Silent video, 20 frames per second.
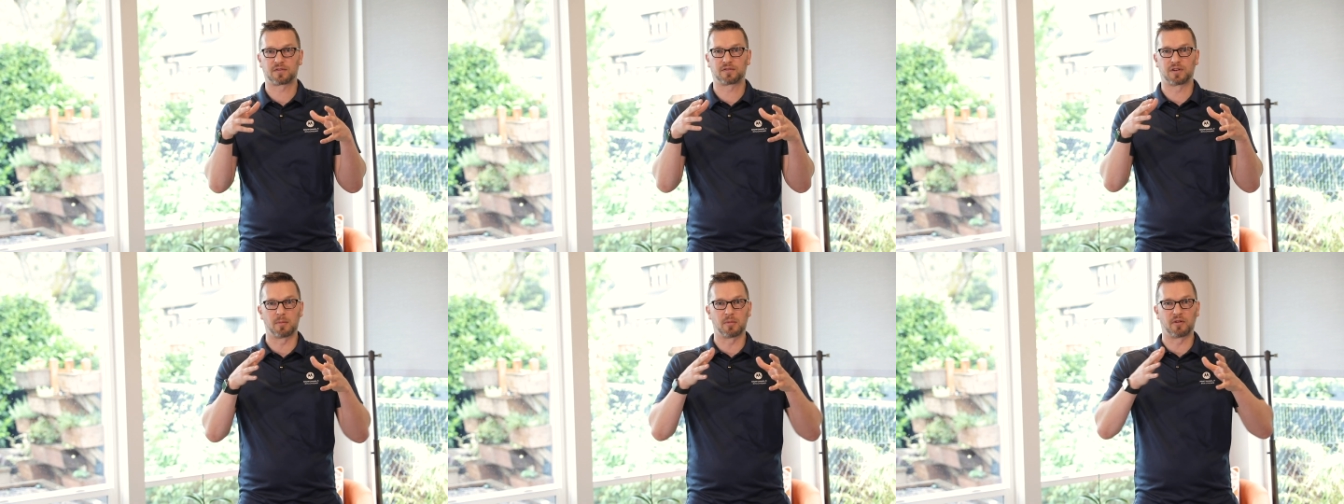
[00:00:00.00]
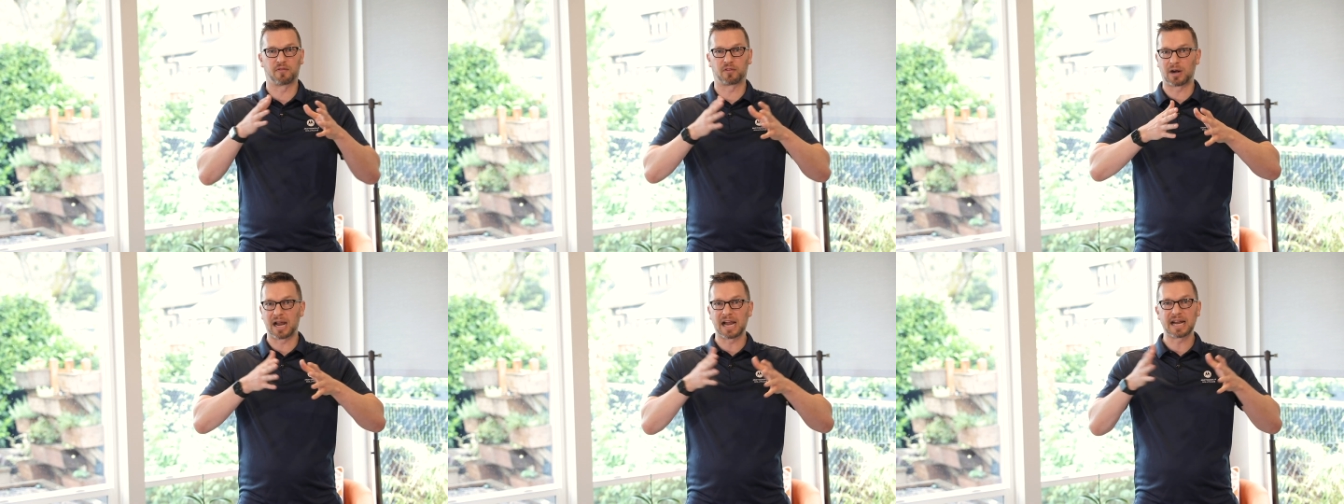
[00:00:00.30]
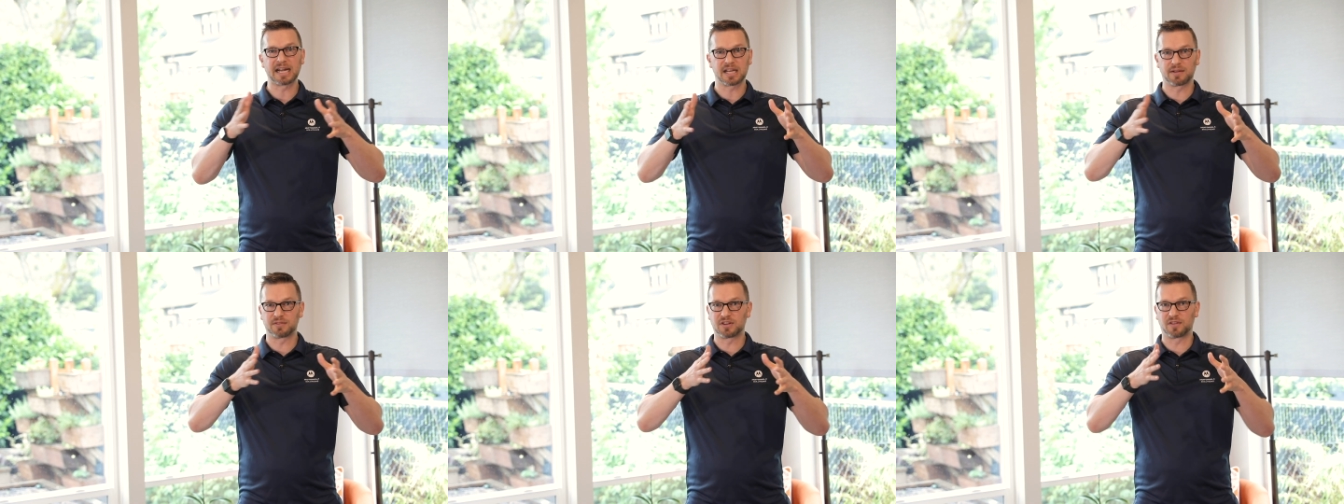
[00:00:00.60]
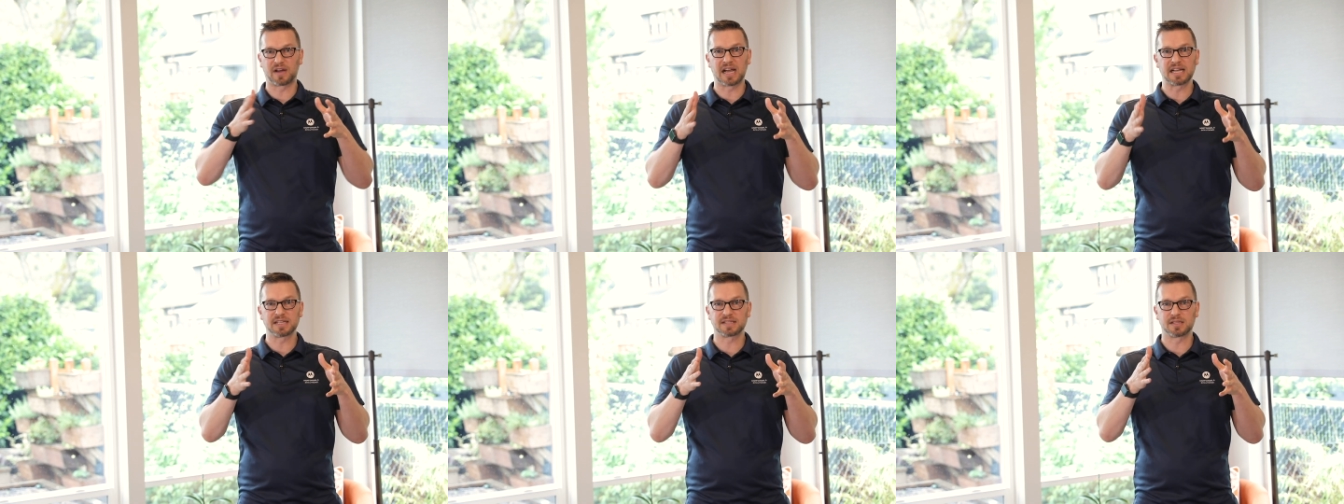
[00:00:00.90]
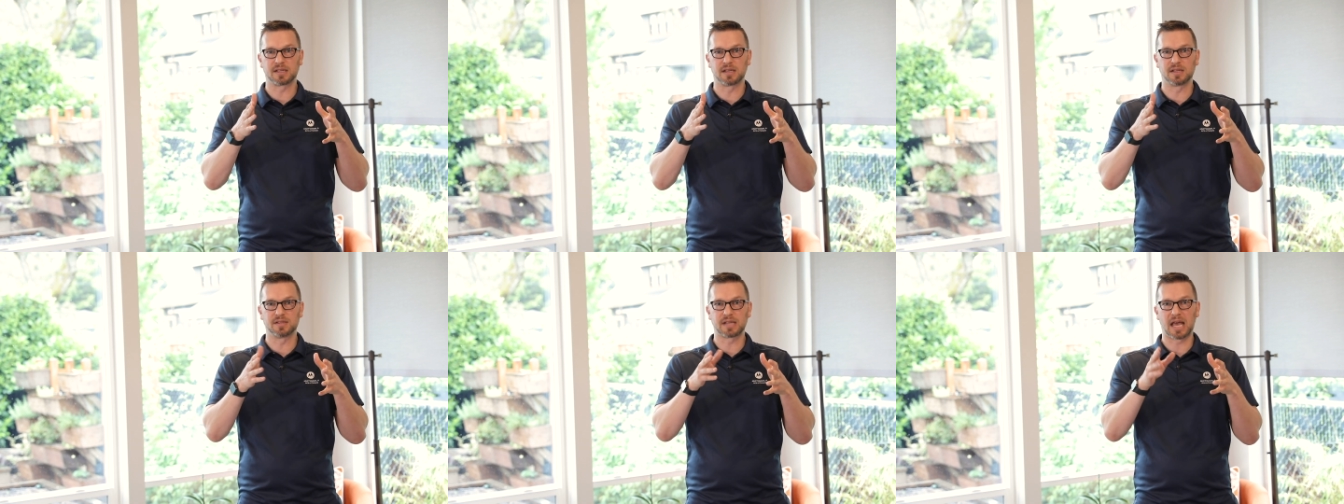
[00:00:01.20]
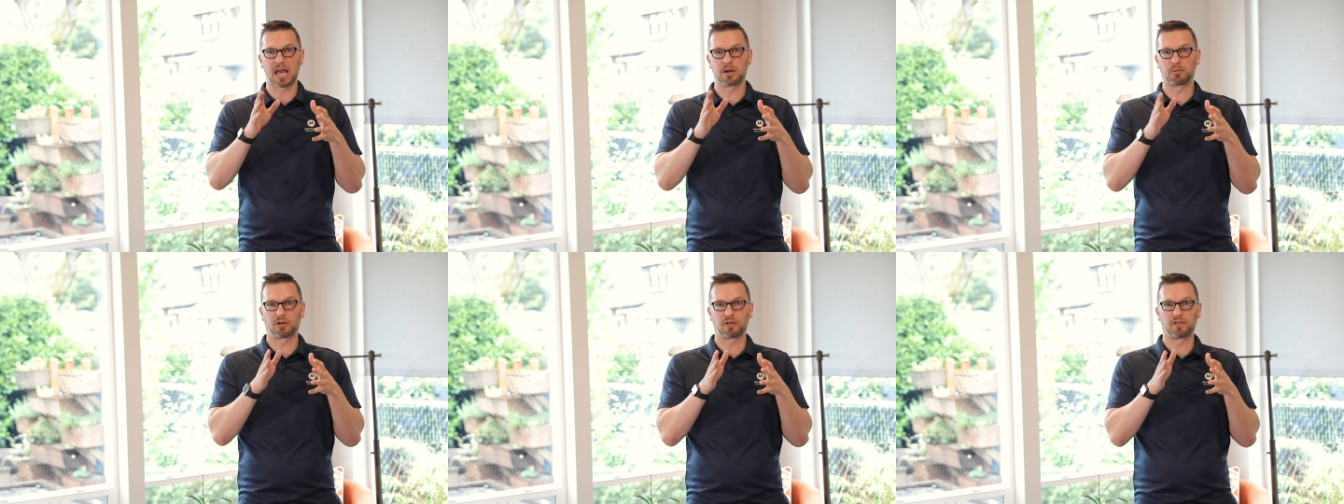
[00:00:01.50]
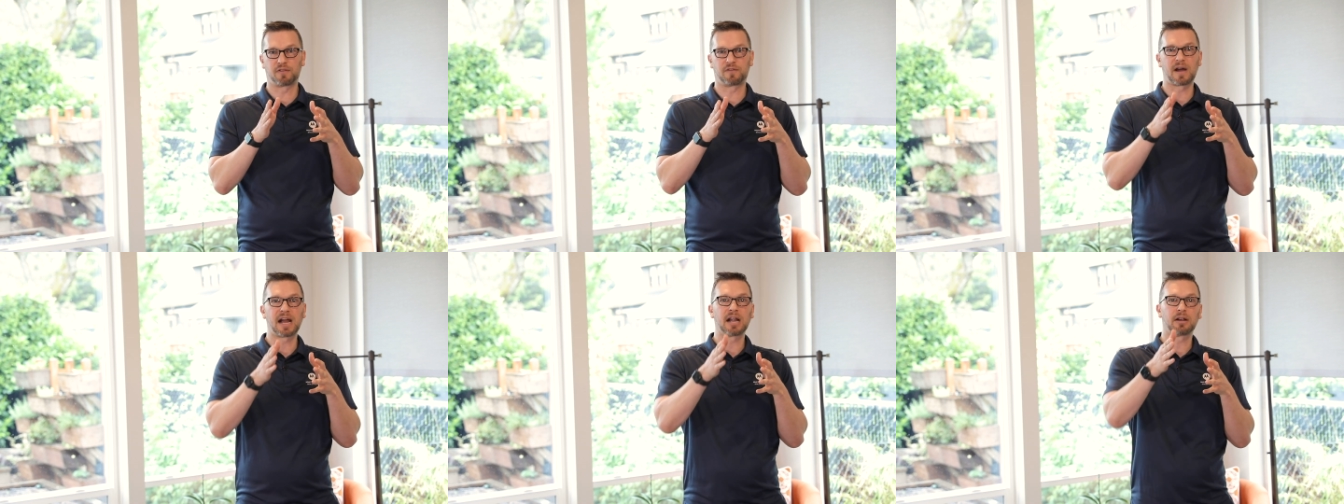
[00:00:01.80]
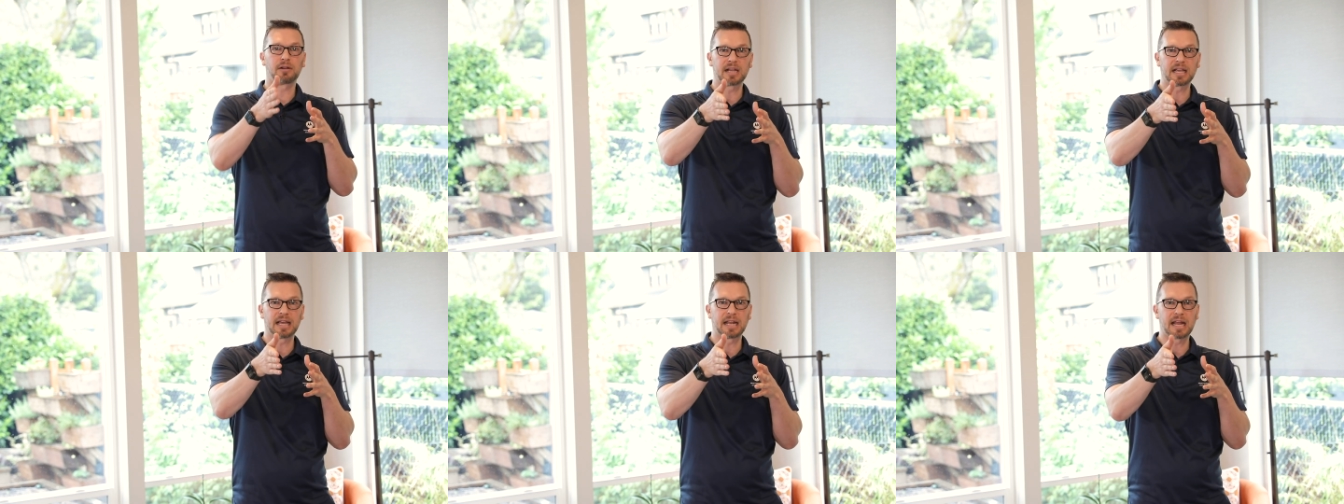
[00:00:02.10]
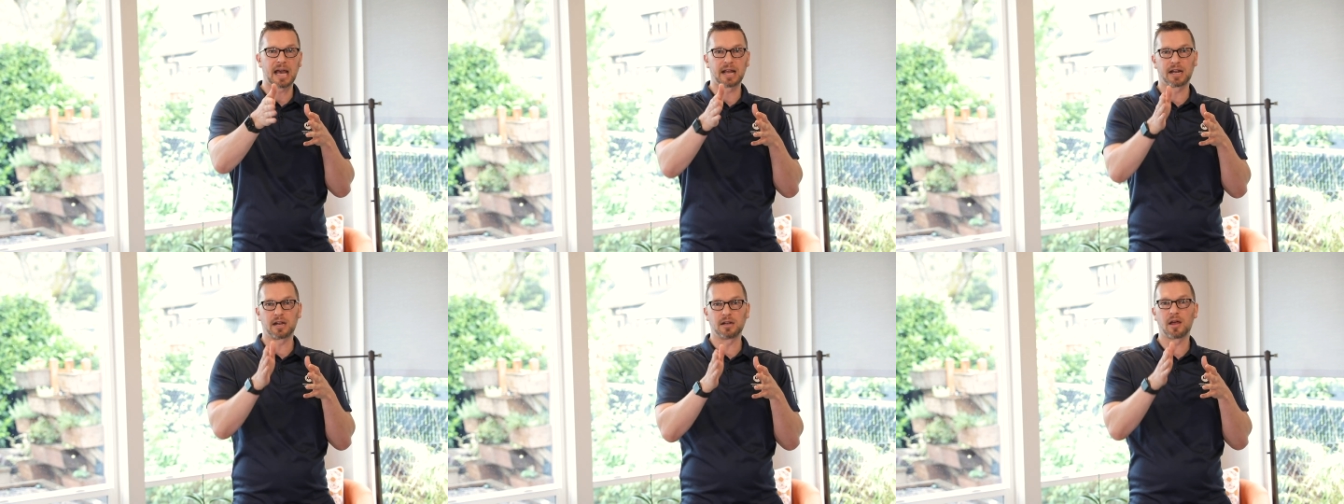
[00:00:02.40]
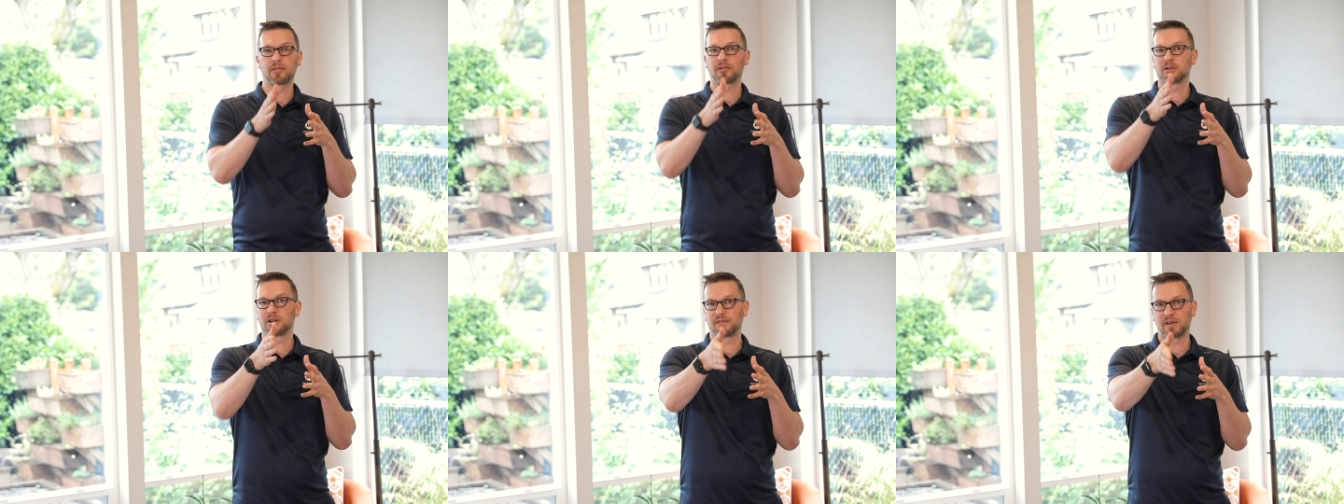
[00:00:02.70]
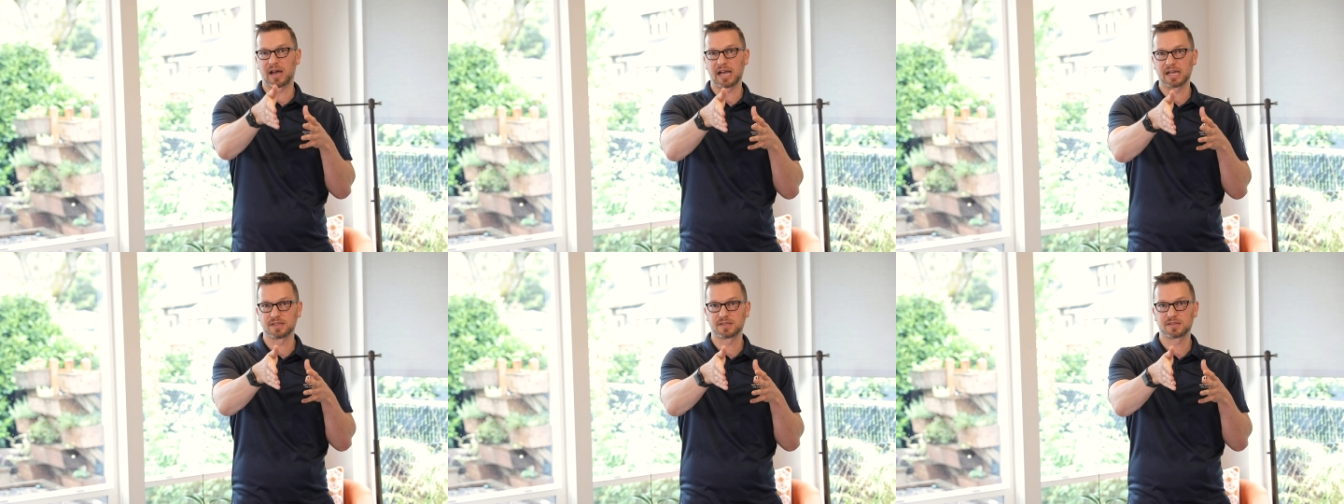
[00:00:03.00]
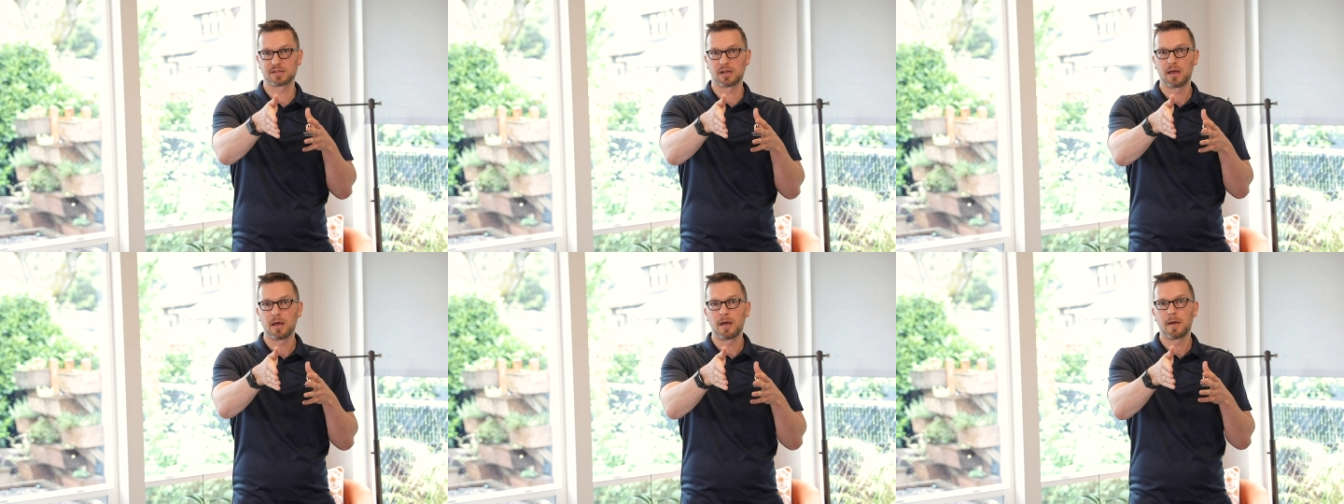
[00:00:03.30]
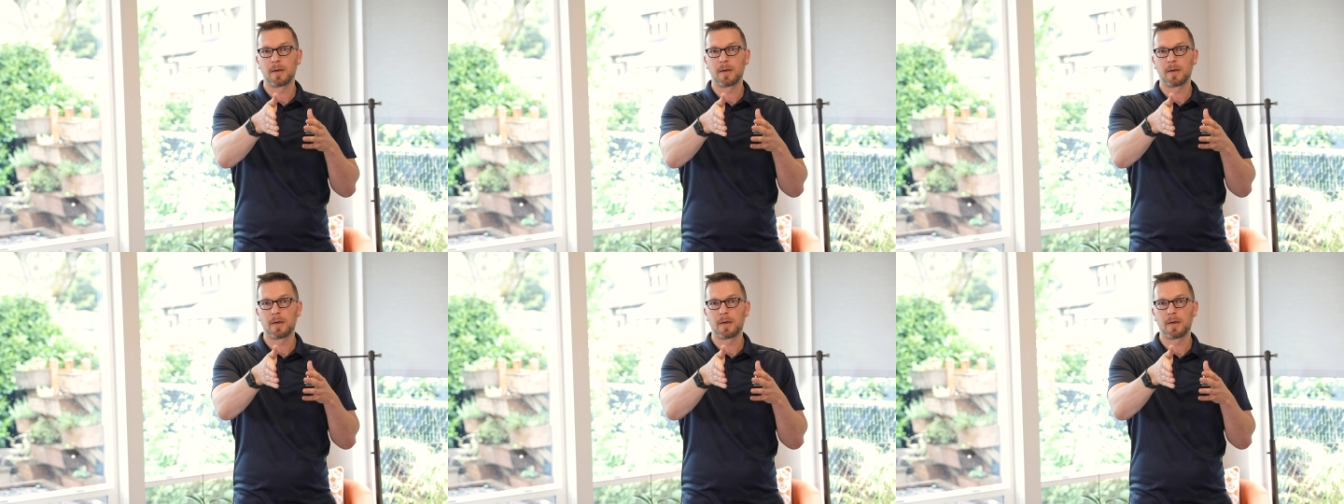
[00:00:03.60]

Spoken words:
from a variety of devices and we're firing it at another device.